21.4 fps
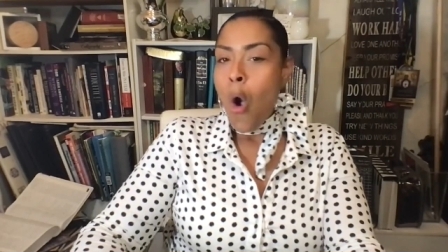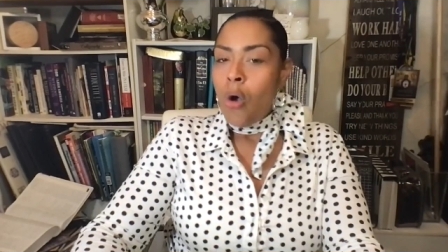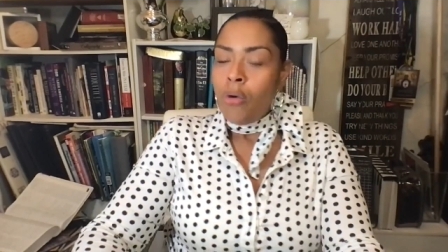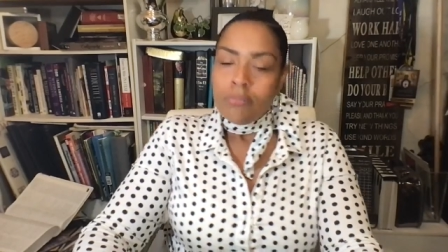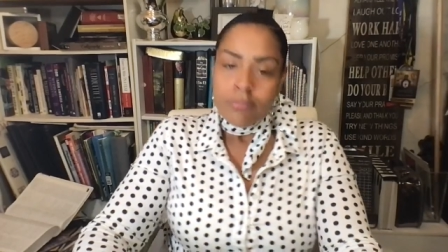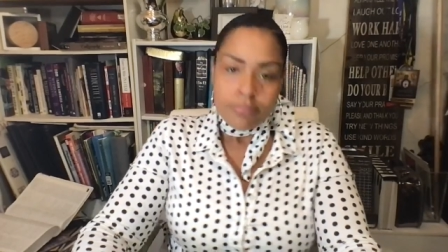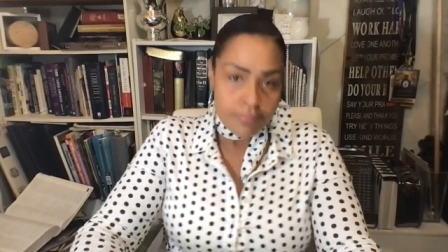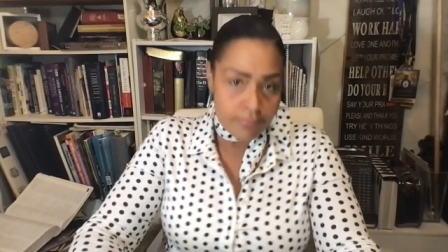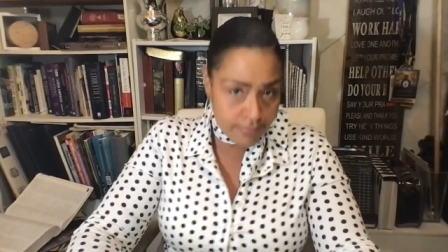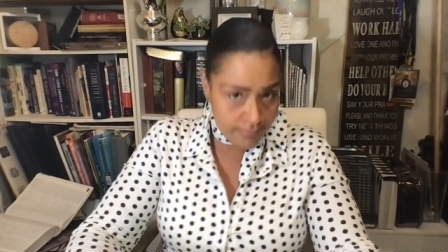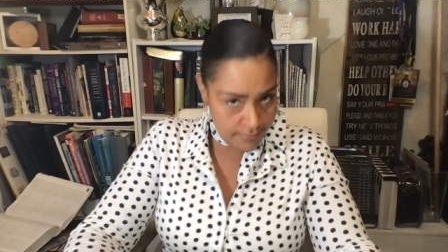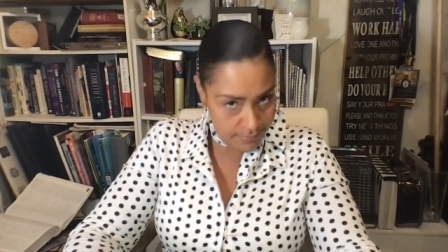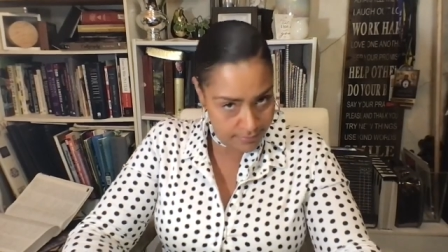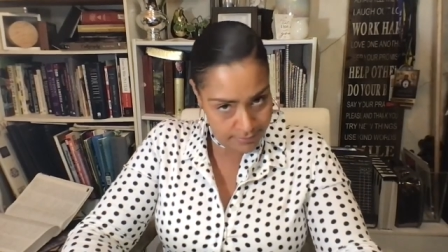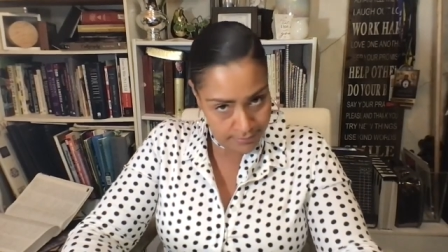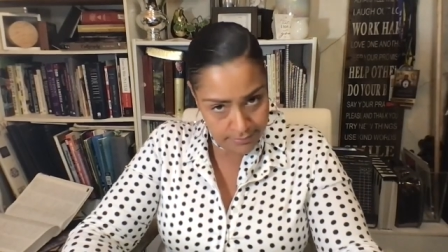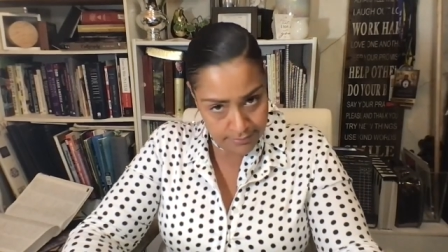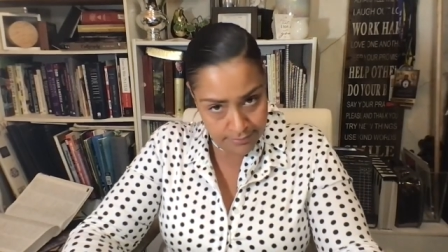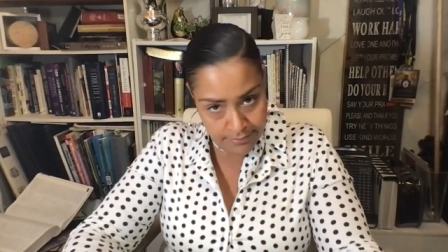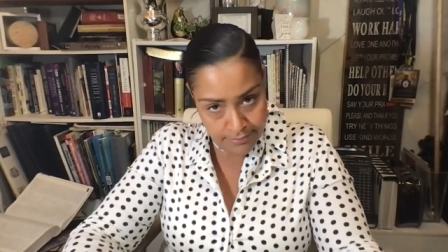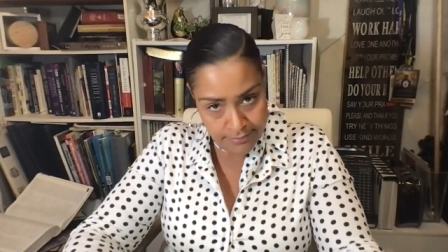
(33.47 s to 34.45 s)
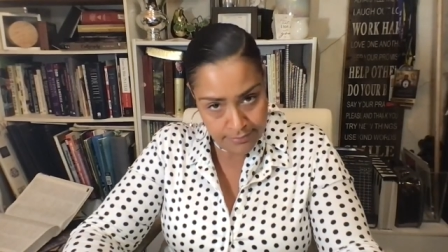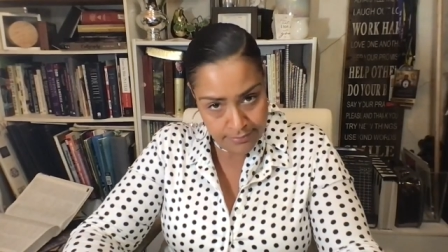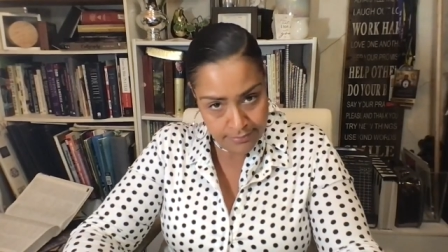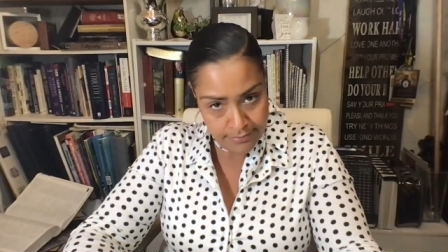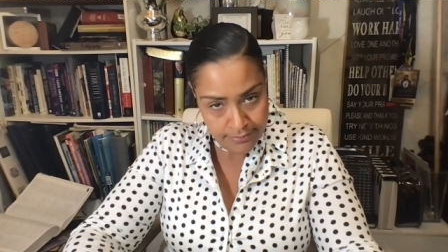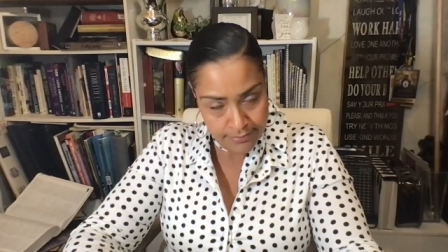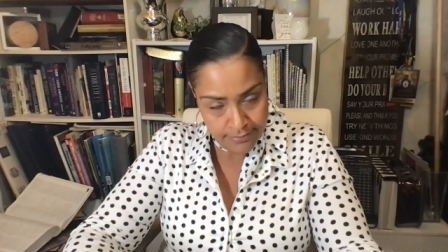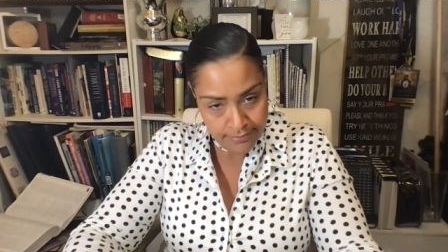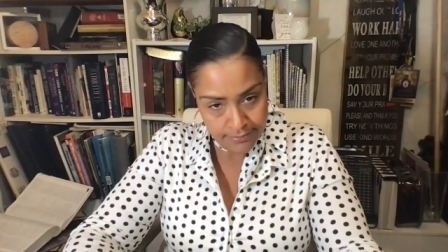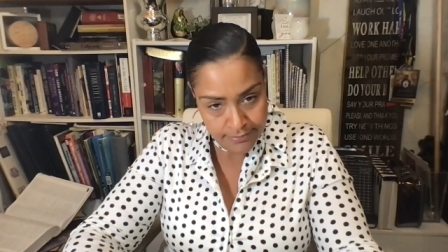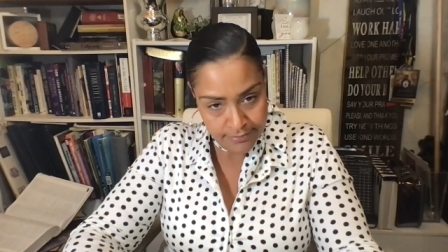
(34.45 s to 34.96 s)
Hmm.
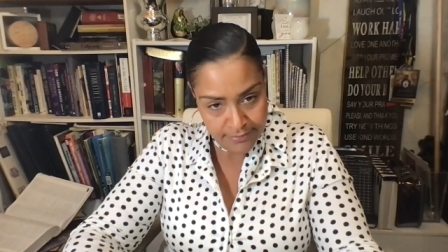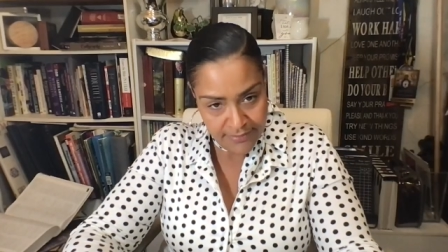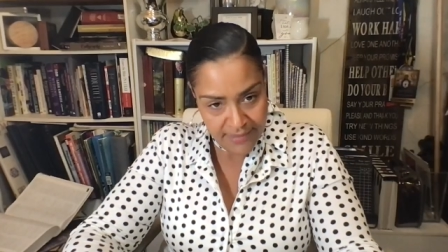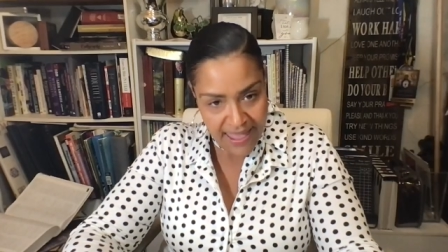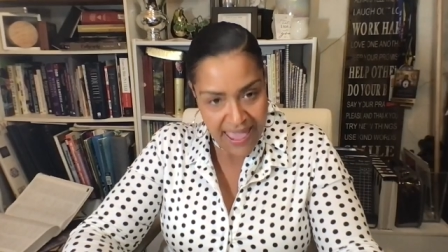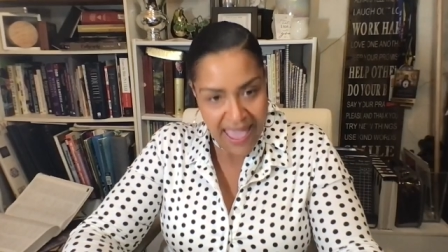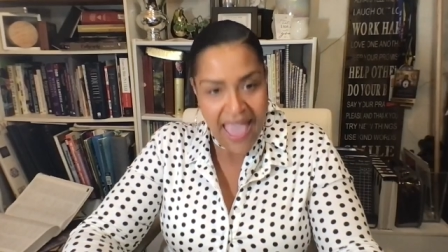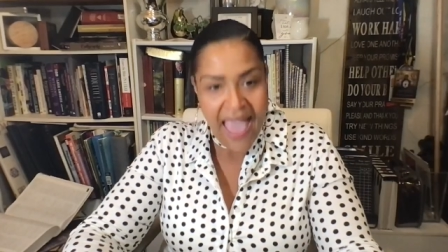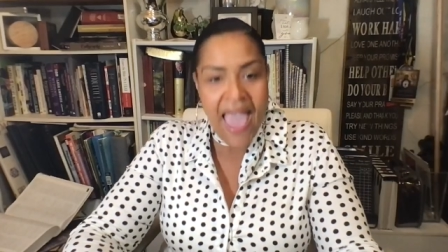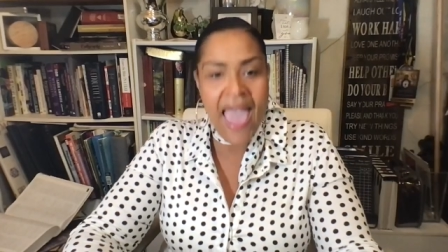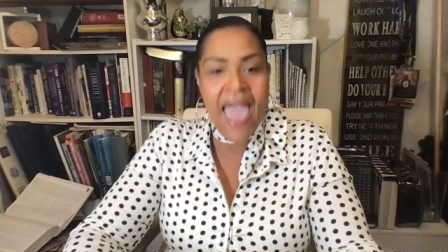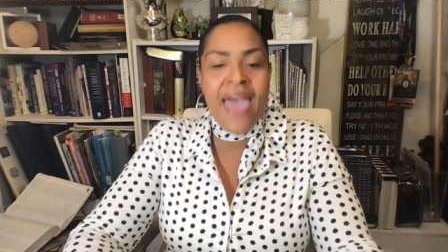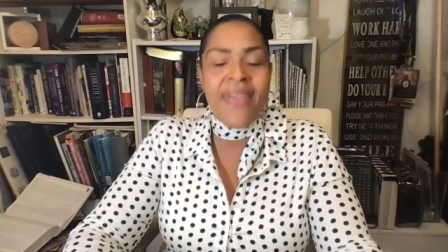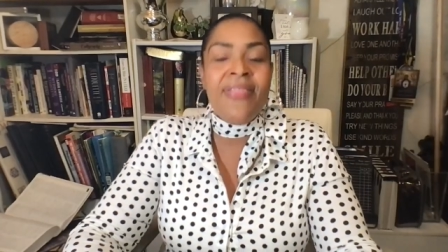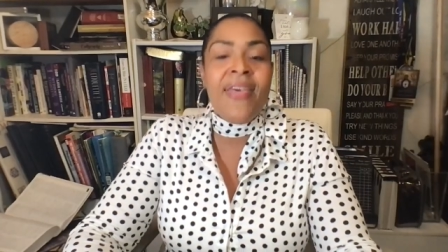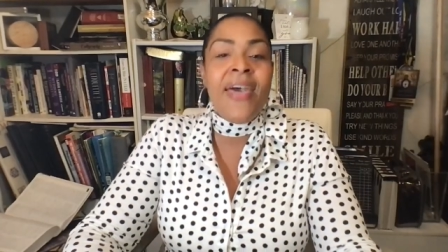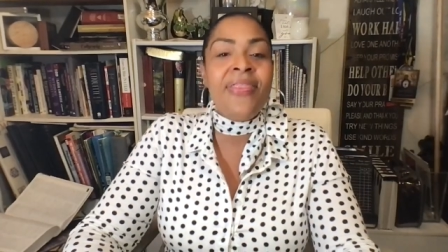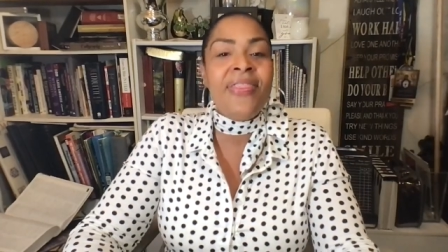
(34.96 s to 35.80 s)
And that